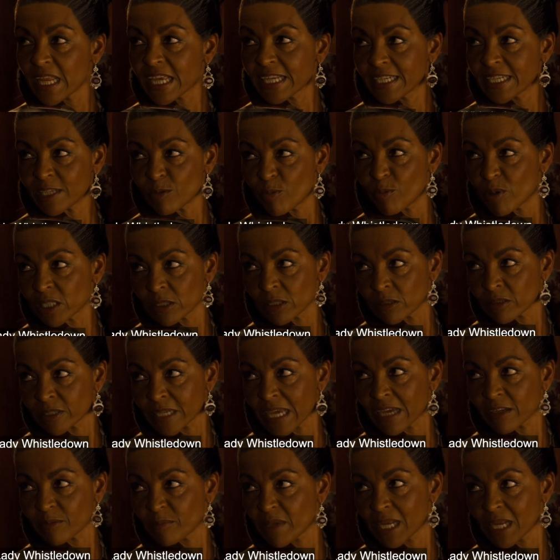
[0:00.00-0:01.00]
Lady
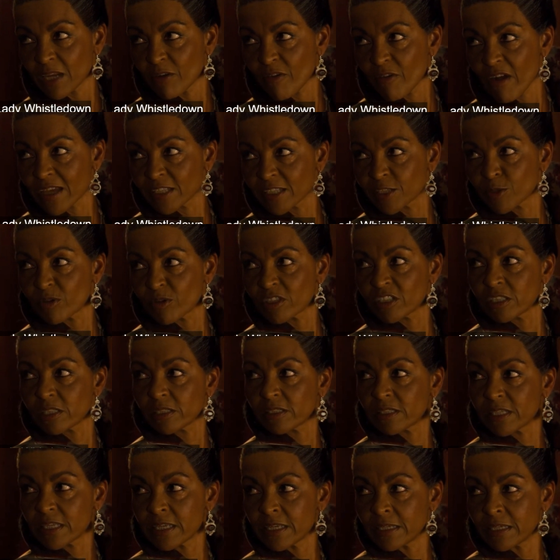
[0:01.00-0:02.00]
Whistledown May writes what
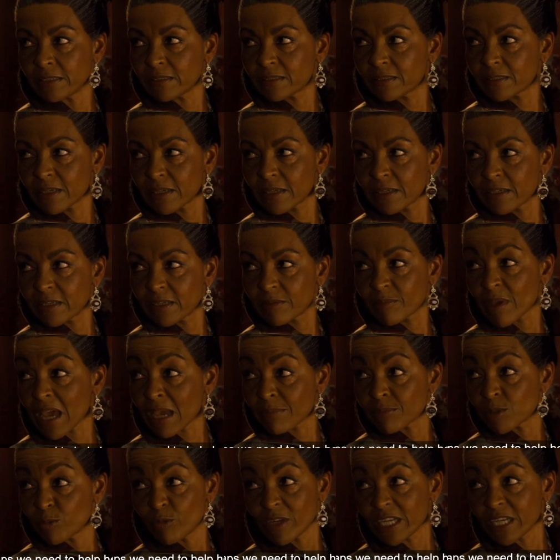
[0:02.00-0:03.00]
she sees.
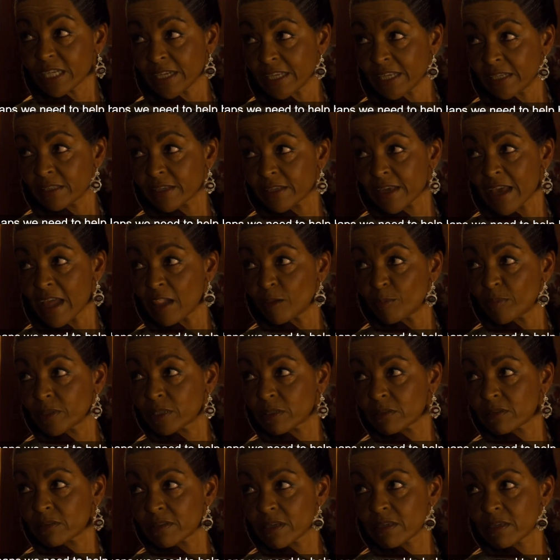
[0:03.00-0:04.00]
Perhaps we need to help
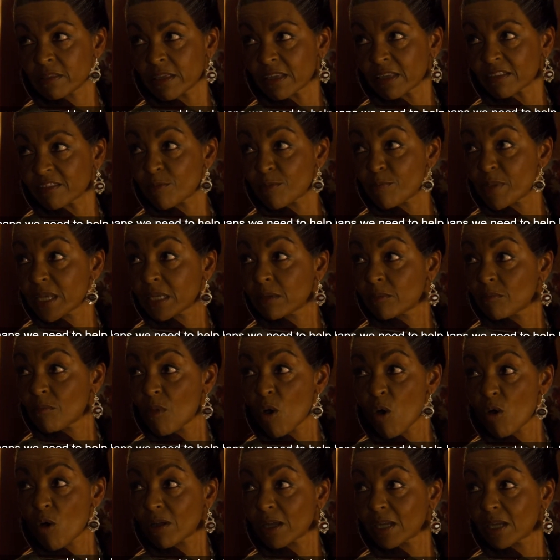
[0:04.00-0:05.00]
her to see things a bit
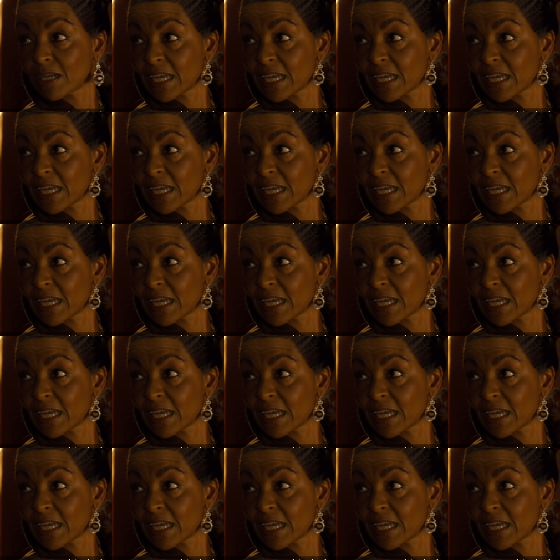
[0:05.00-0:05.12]
more